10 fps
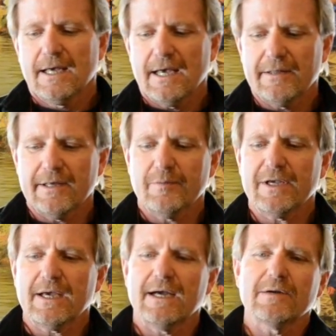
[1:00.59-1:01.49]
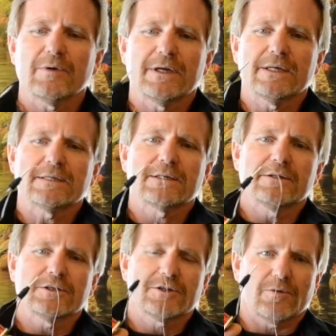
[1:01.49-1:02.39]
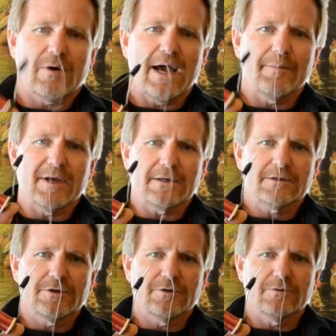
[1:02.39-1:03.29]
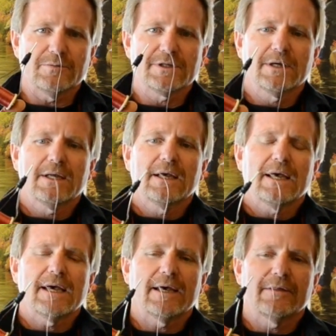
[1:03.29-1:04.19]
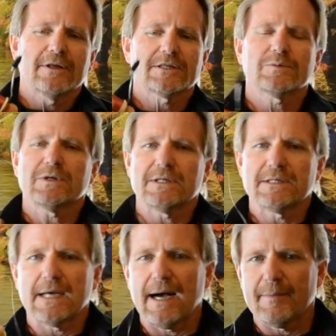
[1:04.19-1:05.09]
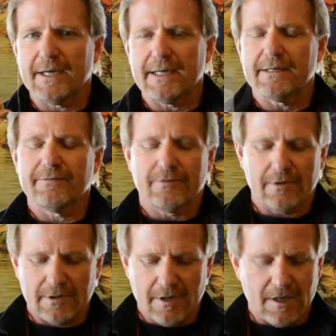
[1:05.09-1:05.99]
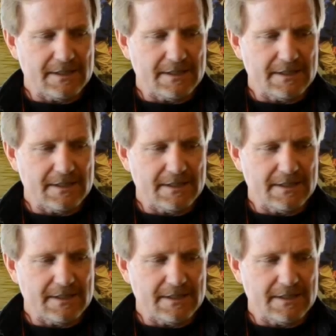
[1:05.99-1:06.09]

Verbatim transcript: And then we kind of went into the ceramic tubes. And this one dominated for a long